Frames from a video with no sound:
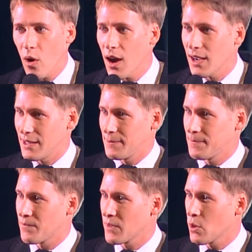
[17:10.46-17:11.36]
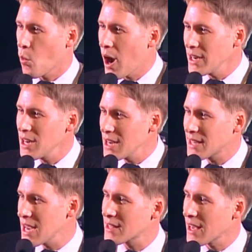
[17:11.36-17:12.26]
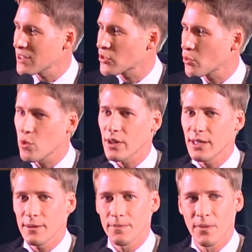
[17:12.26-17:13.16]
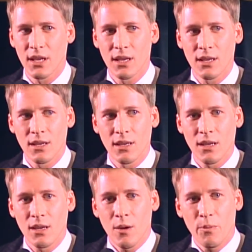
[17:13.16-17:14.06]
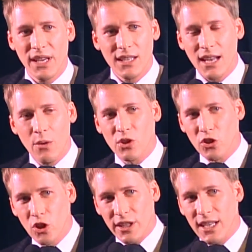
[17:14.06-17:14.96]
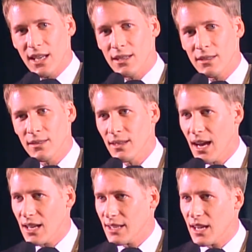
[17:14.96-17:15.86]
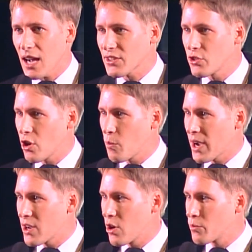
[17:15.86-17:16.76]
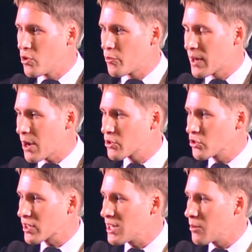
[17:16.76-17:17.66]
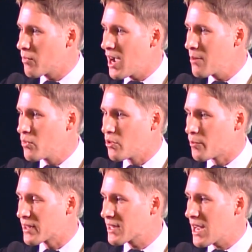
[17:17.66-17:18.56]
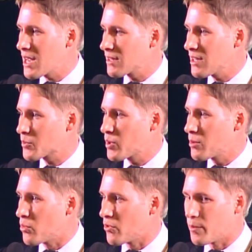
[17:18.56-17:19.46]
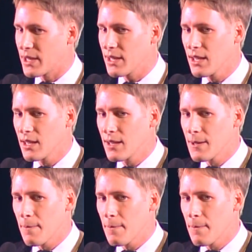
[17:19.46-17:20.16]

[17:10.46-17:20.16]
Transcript: And why? Why did I take that story? Because I was looking, as I got to know my own movement, I was looking at my movement, the gay and lesbian movement,